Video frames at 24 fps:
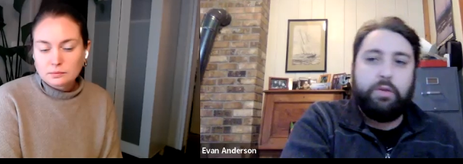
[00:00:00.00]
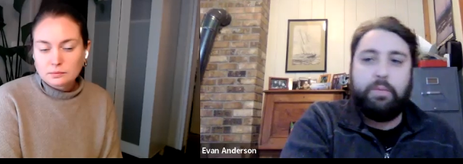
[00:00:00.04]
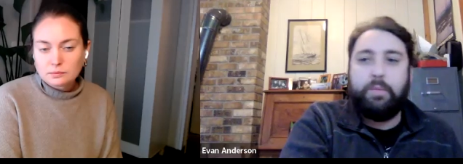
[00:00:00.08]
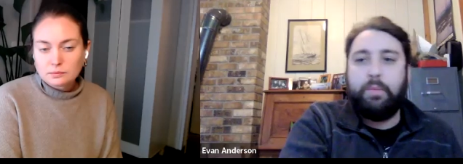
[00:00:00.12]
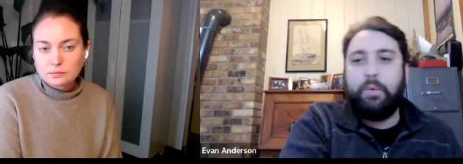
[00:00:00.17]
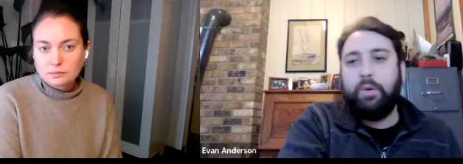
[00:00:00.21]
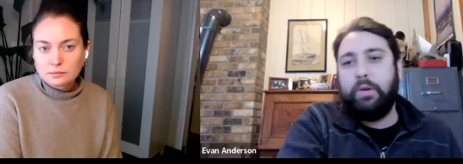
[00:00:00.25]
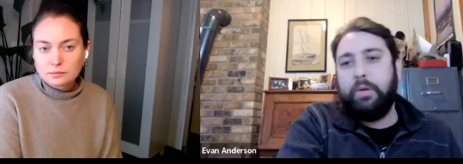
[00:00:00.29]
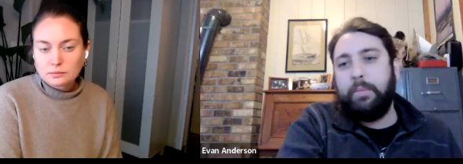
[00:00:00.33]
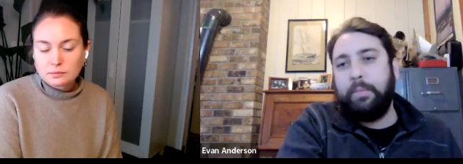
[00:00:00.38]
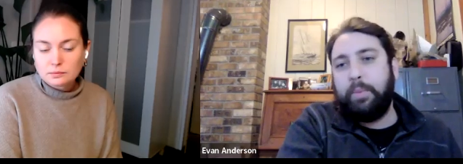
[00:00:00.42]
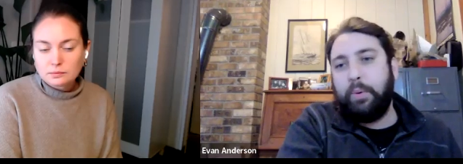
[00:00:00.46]
Speaker 1: to
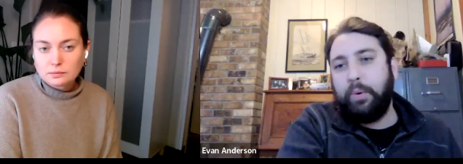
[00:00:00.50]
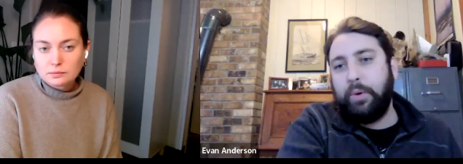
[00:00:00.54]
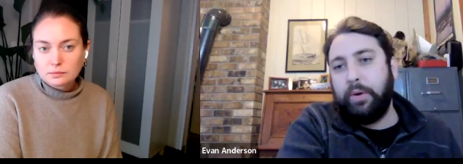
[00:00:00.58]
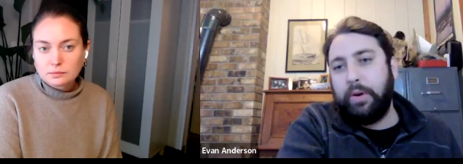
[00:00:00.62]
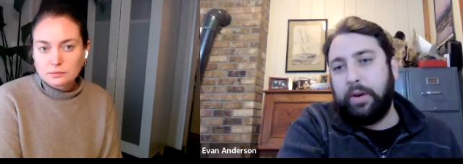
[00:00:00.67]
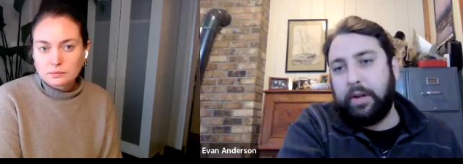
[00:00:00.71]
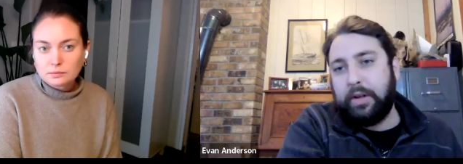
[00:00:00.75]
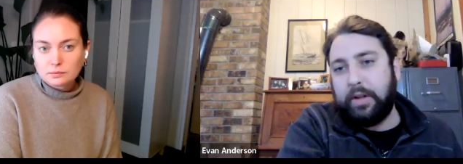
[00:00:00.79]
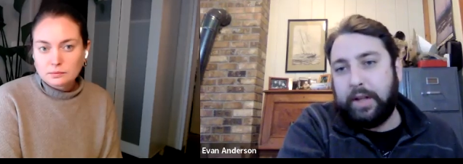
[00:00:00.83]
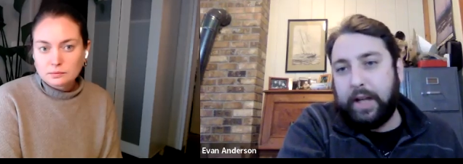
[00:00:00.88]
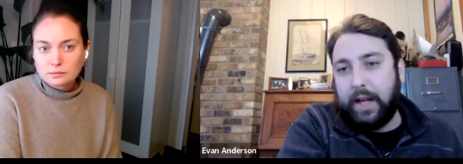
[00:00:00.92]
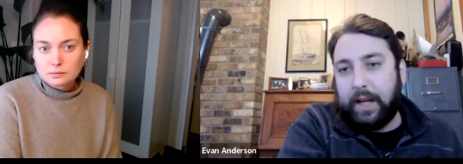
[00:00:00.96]
more
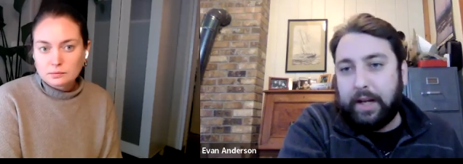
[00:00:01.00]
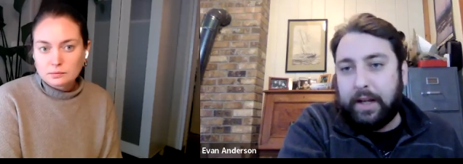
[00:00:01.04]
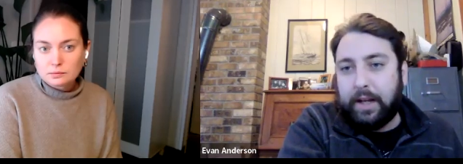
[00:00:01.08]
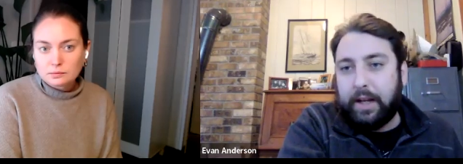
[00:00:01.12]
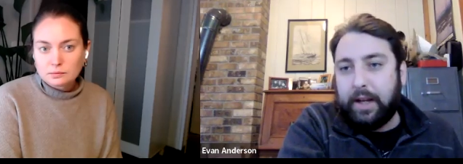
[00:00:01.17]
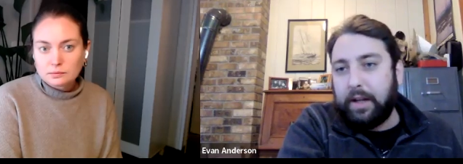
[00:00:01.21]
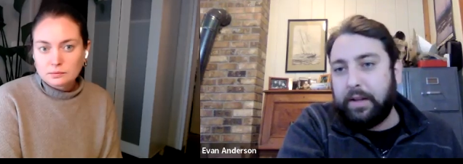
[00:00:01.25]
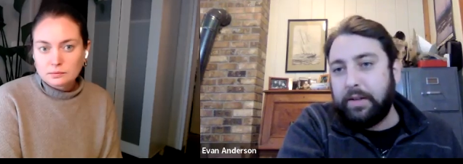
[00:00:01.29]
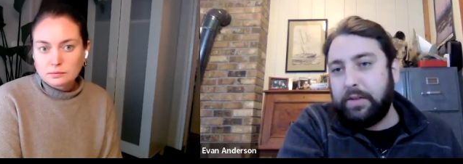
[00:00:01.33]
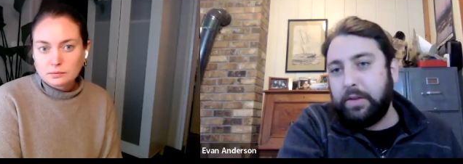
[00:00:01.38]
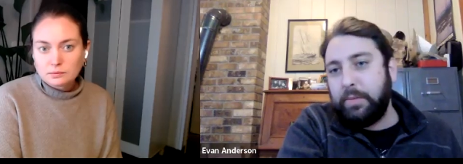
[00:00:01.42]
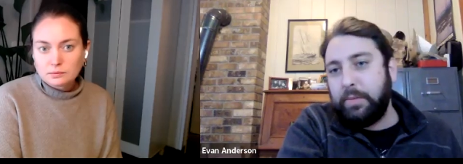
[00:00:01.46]
important data,
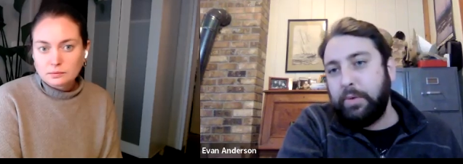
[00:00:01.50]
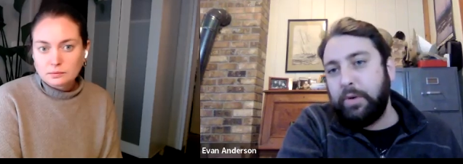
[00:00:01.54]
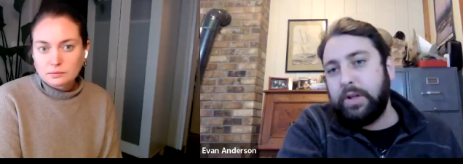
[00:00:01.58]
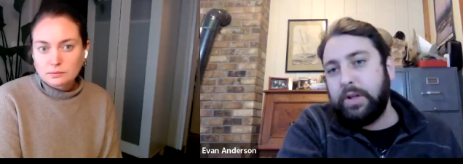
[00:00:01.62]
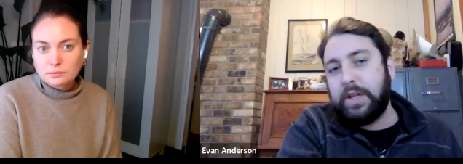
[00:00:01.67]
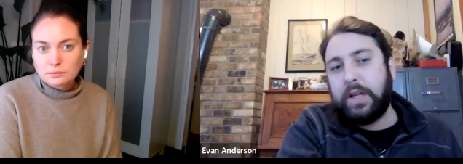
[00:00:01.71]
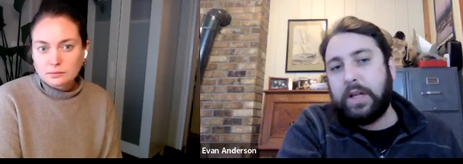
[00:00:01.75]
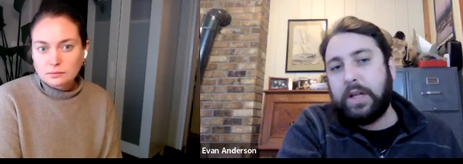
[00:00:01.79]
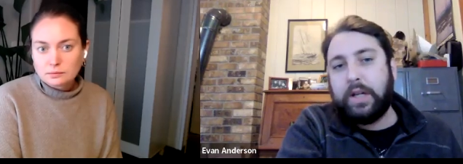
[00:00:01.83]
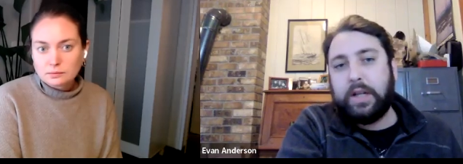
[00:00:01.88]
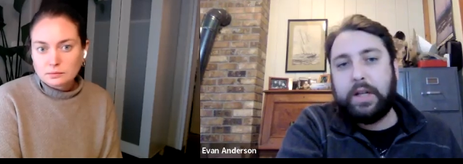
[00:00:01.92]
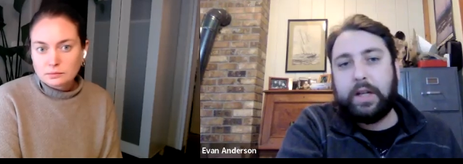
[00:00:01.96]
and to more
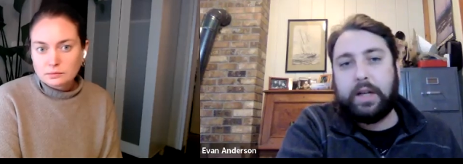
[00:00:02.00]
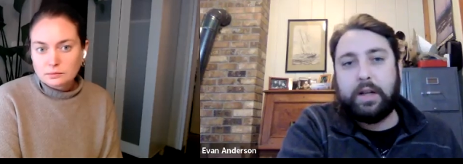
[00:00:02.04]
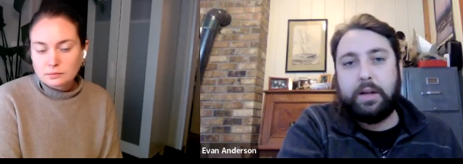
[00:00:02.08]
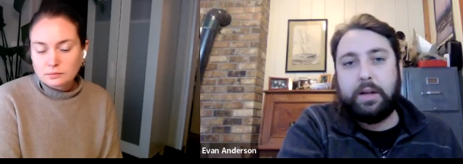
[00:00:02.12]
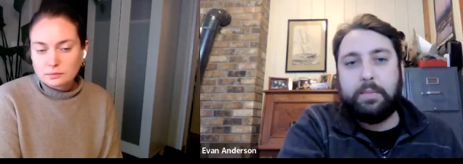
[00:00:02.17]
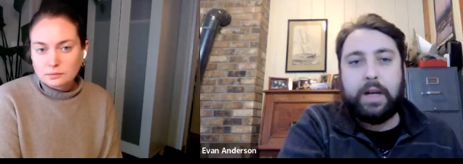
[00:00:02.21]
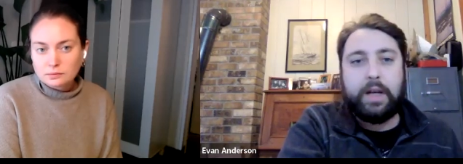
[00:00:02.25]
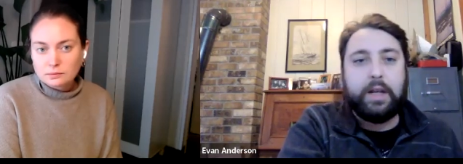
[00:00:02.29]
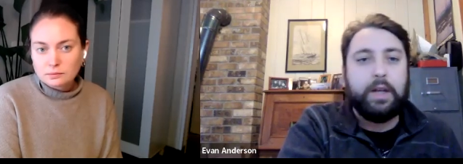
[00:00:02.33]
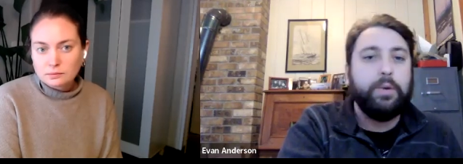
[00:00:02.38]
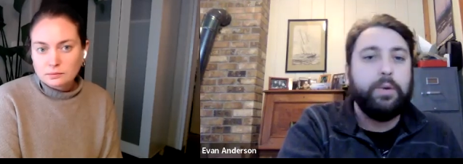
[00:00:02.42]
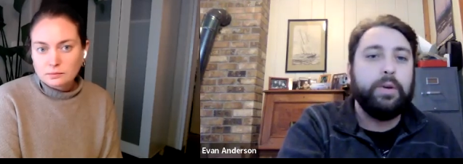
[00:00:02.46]
data that can
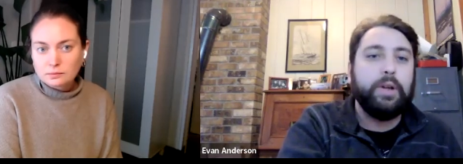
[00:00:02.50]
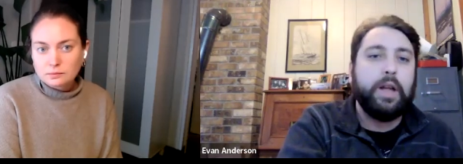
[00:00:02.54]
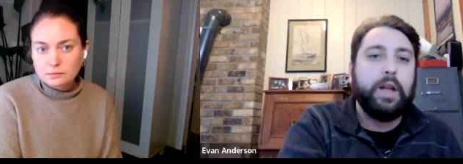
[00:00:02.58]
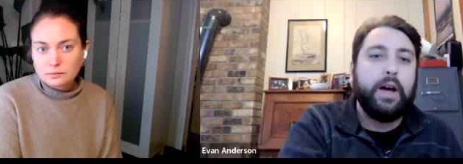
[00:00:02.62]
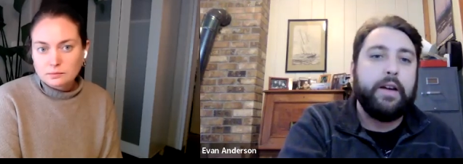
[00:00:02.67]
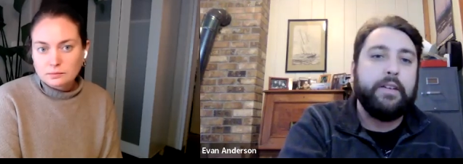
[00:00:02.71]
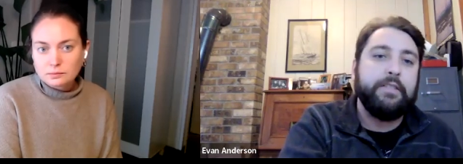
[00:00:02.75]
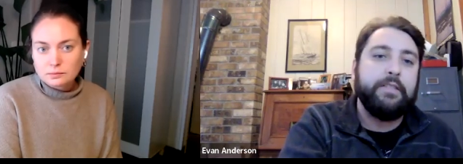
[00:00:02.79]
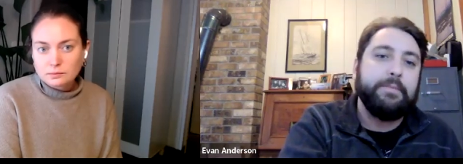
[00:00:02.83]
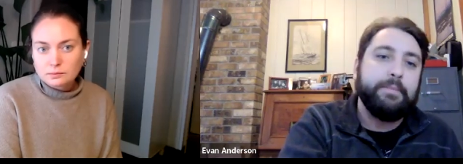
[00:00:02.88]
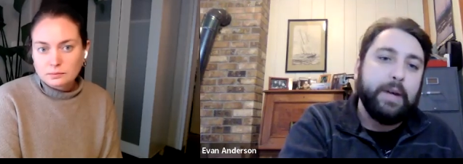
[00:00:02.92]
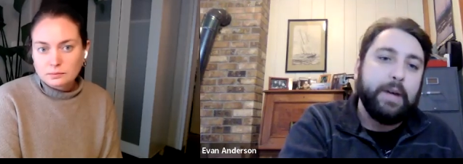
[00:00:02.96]
make you a lot
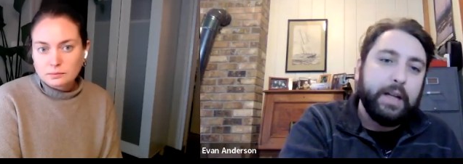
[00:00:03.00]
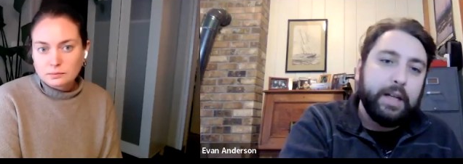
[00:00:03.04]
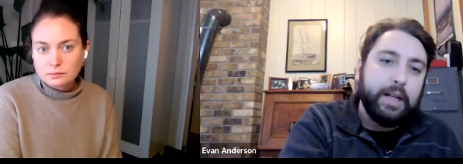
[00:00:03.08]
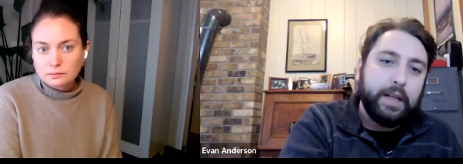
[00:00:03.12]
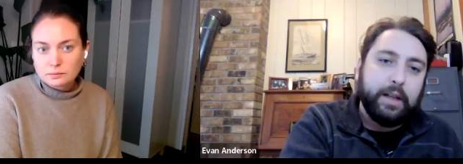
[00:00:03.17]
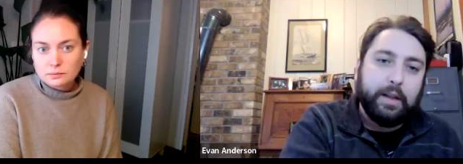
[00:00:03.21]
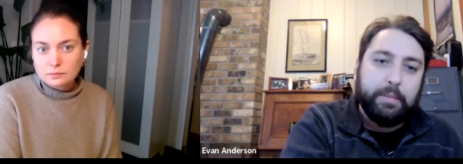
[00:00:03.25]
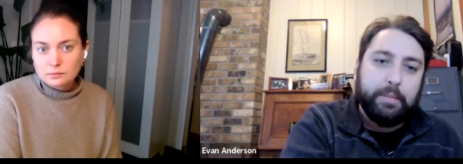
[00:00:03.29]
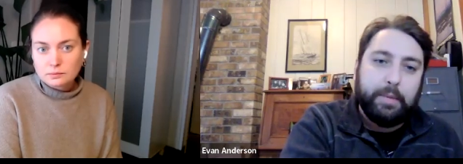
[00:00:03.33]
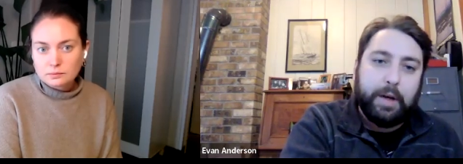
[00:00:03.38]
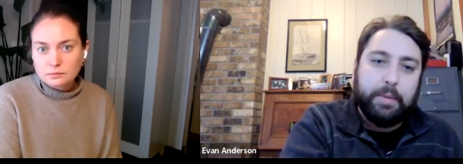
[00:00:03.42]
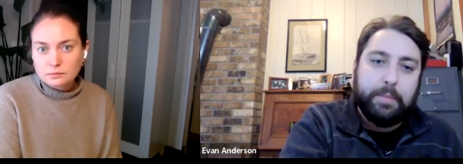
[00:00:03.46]
of money
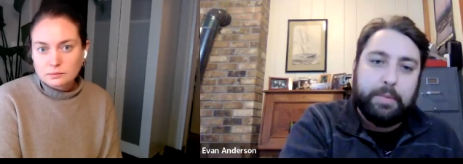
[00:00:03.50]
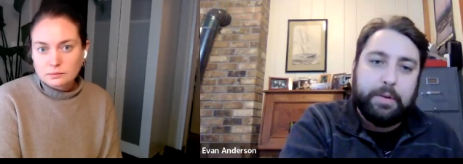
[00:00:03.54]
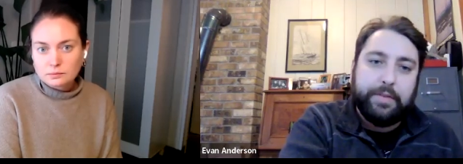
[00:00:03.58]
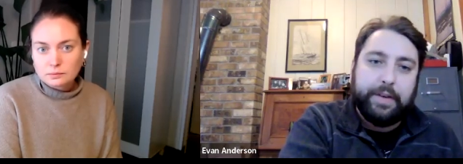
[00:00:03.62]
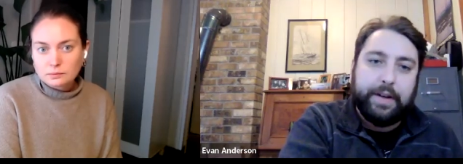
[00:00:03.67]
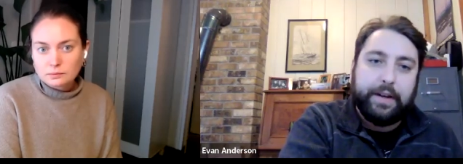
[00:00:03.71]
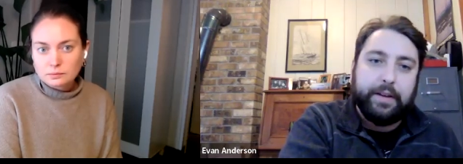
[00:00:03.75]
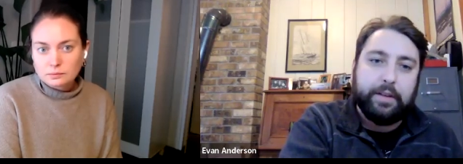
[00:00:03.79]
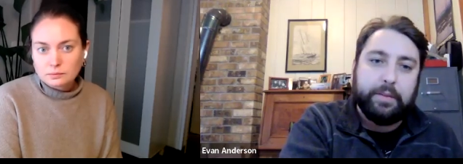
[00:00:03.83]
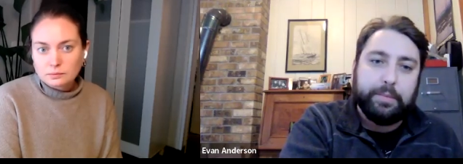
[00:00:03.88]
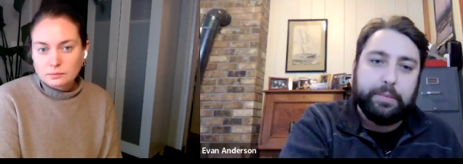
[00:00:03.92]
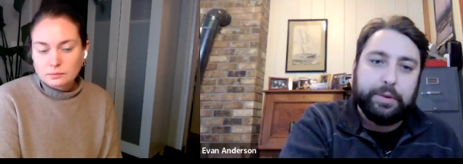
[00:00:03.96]
that might be
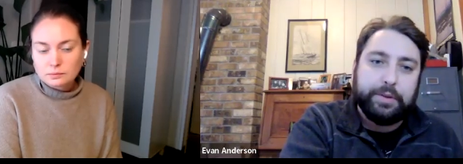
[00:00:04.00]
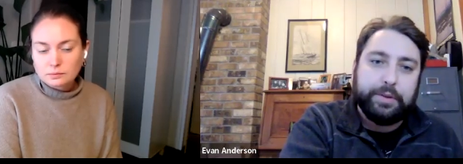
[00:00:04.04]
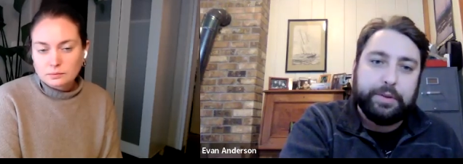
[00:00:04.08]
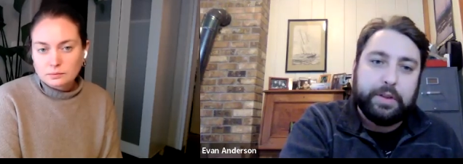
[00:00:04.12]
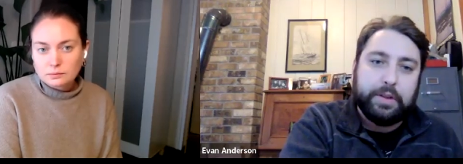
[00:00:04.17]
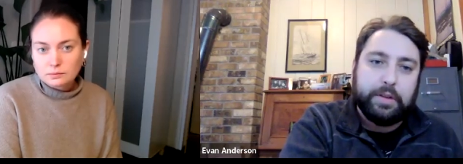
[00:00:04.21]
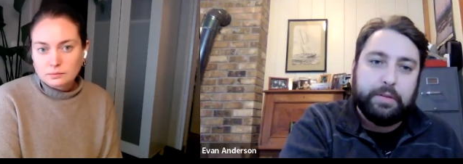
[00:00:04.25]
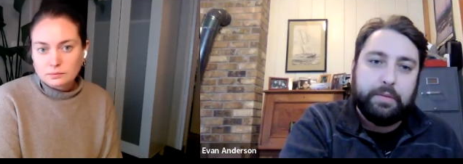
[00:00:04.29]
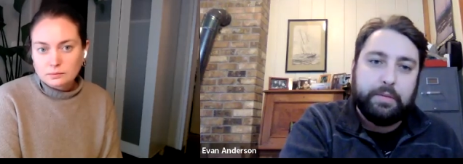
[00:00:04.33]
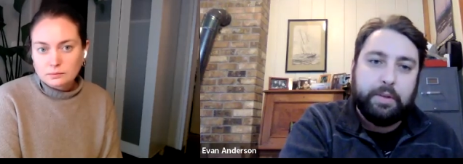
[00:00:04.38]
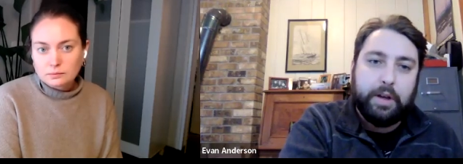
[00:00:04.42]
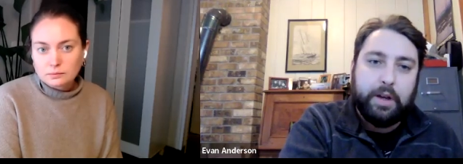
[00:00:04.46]
valuable
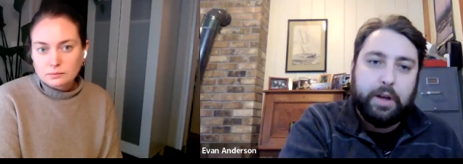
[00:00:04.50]
to